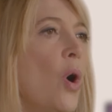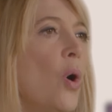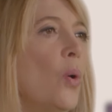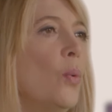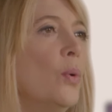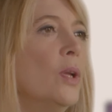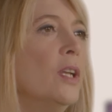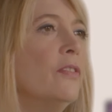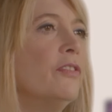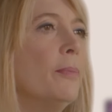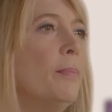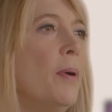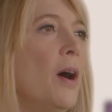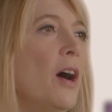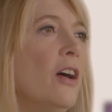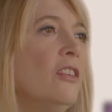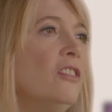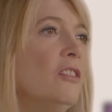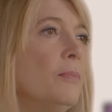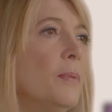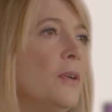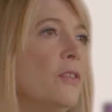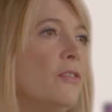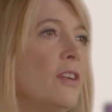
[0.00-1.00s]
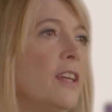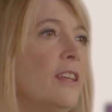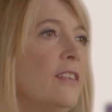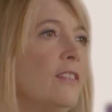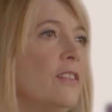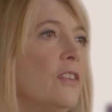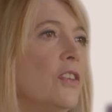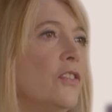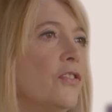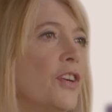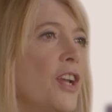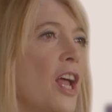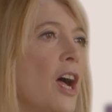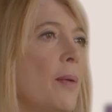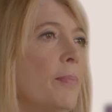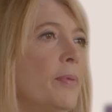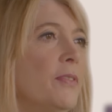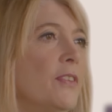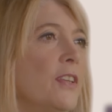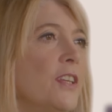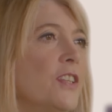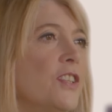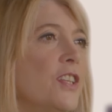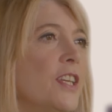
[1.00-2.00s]
One of the possible reasons for an
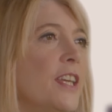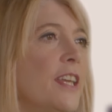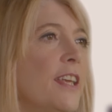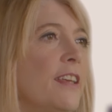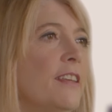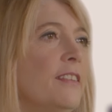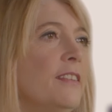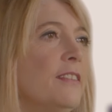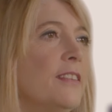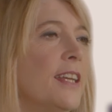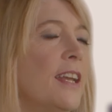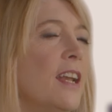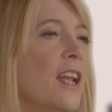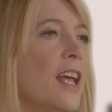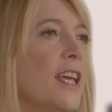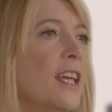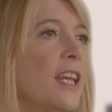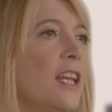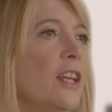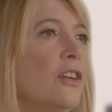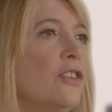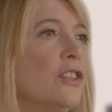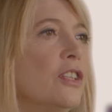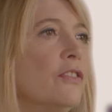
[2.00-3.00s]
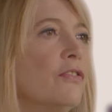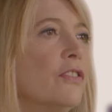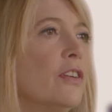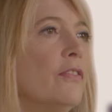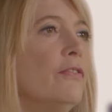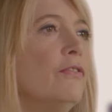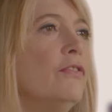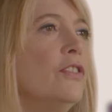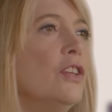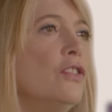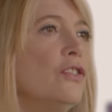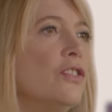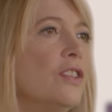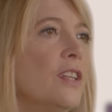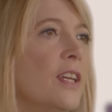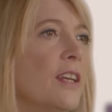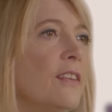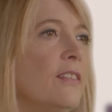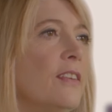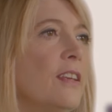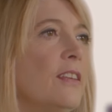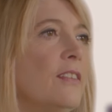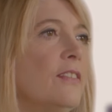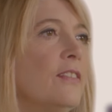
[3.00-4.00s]
opposition is that a likelihood of confusion
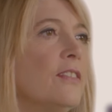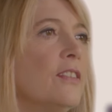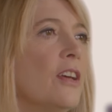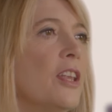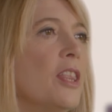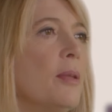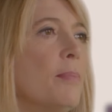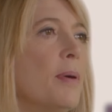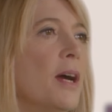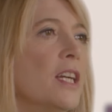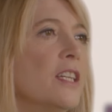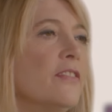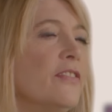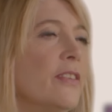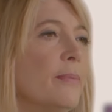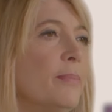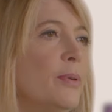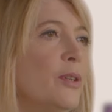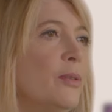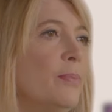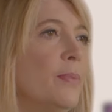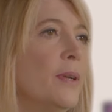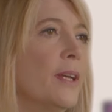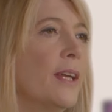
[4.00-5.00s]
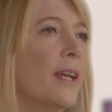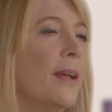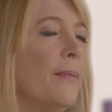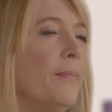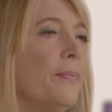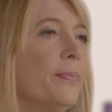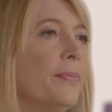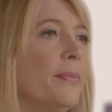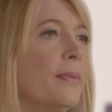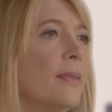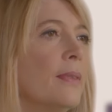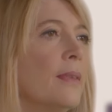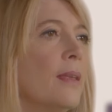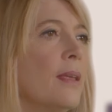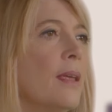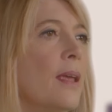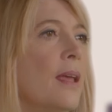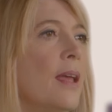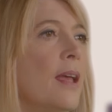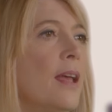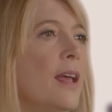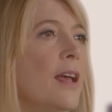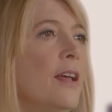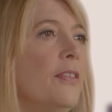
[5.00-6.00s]
exists on the part of the public.
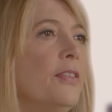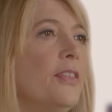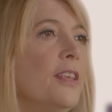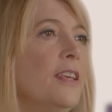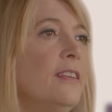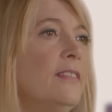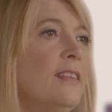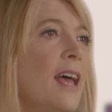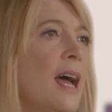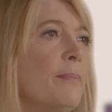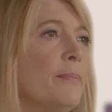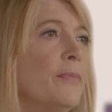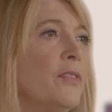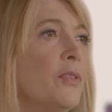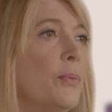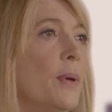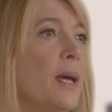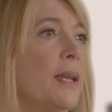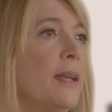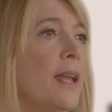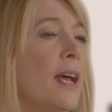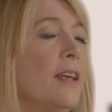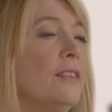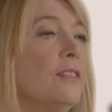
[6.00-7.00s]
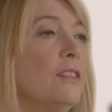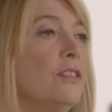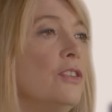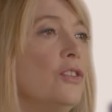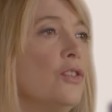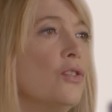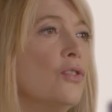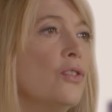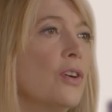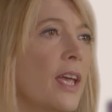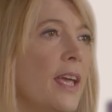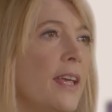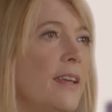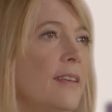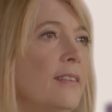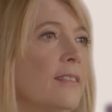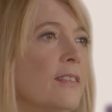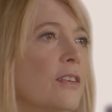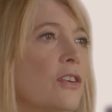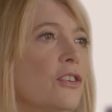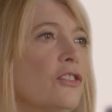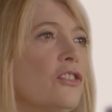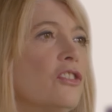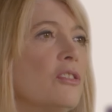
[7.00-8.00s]
This happens when, as in your
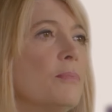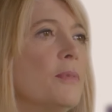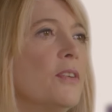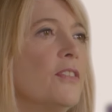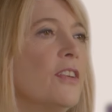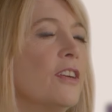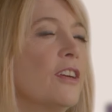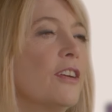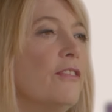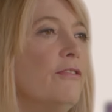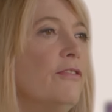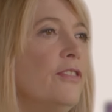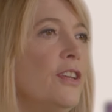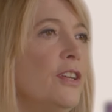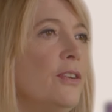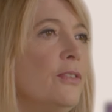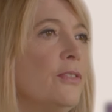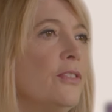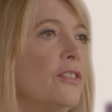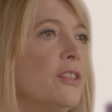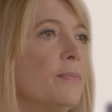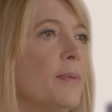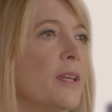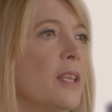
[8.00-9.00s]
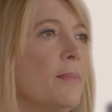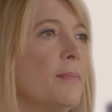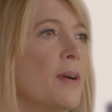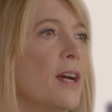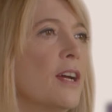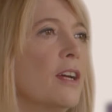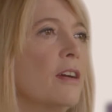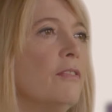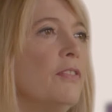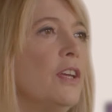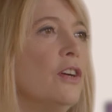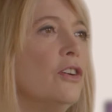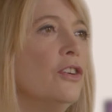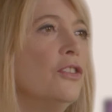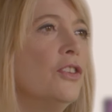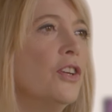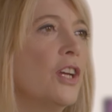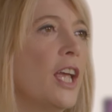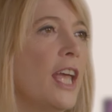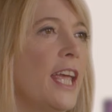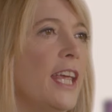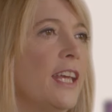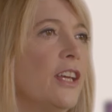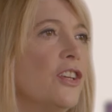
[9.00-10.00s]
case, customers are confused by the mark of the
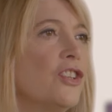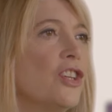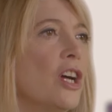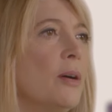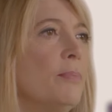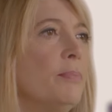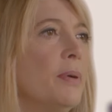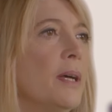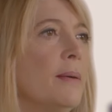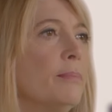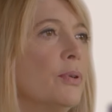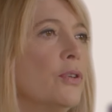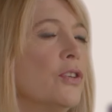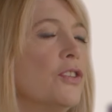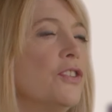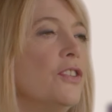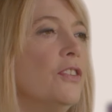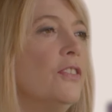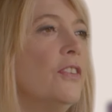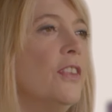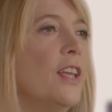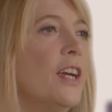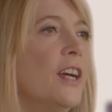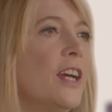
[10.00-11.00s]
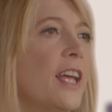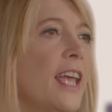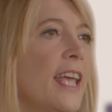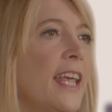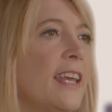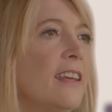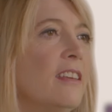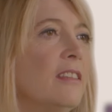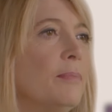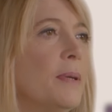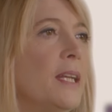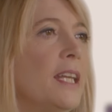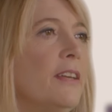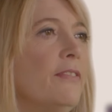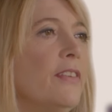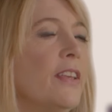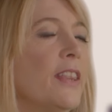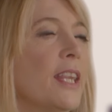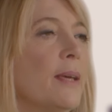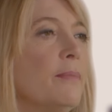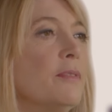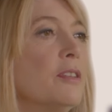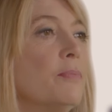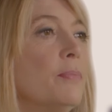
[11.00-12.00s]
other cake shop and purchase their cakes
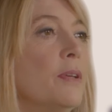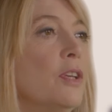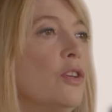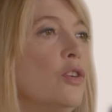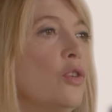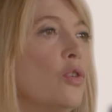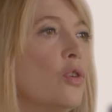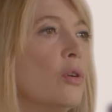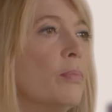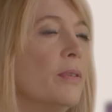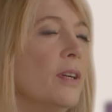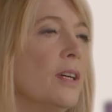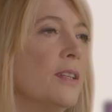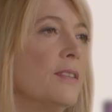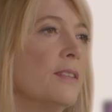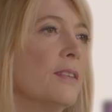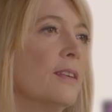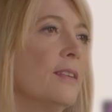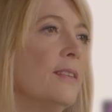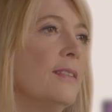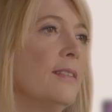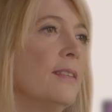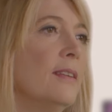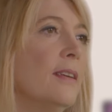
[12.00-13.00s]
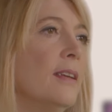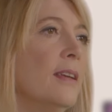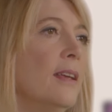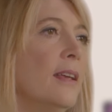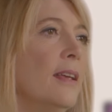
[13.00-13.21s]
believing them to be your products.